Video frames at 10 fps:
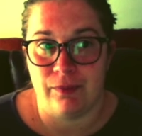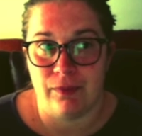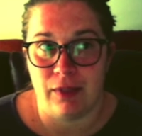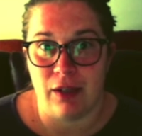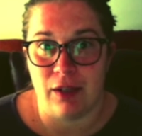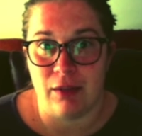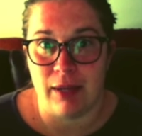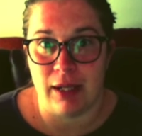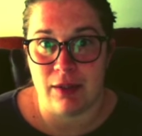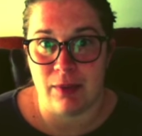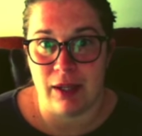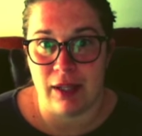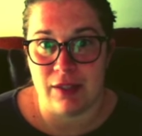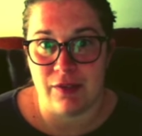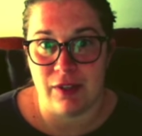I'll come back to why
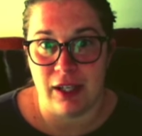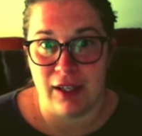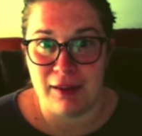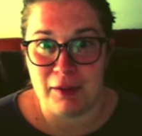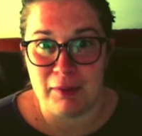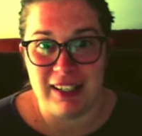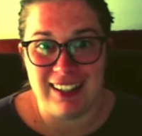that's funny a little bit.